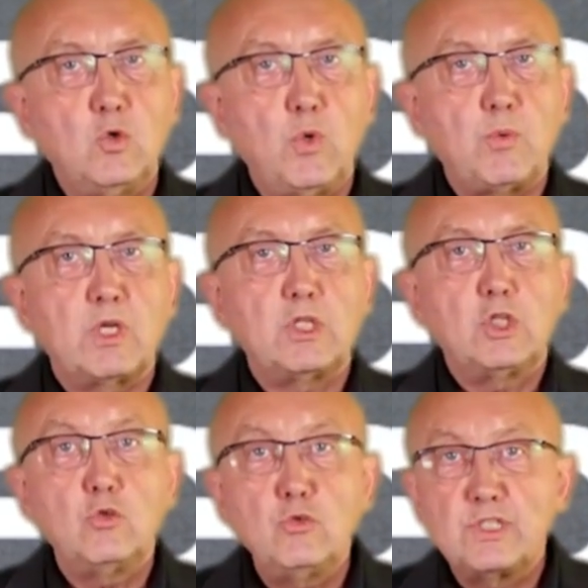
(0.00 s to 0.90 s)
We want to
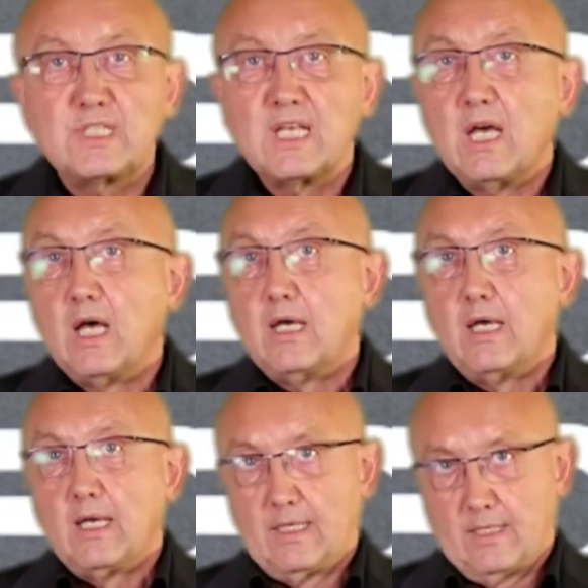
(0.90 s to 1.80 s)
use
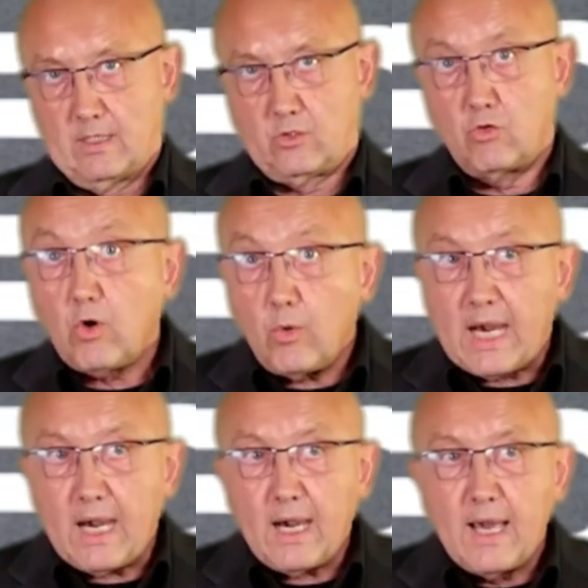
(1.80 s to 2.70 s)

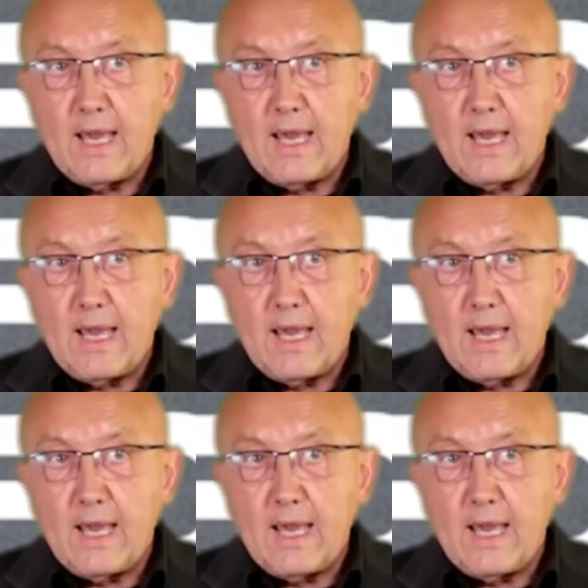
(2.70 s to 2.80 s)
Corona